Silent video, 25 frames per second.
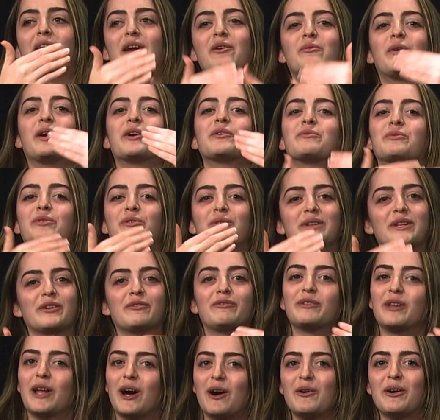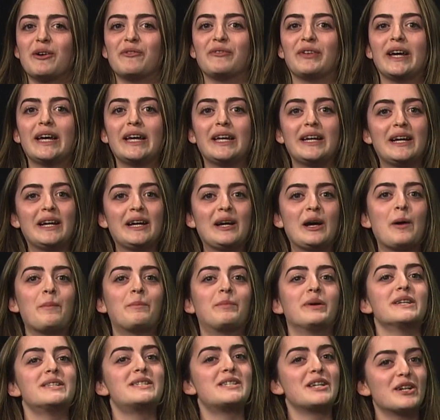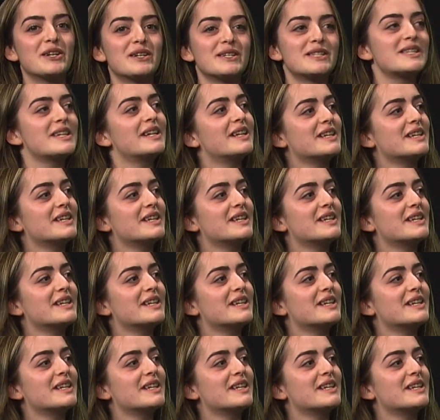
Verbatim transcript: don't want to ruin the flow of it. But seriously,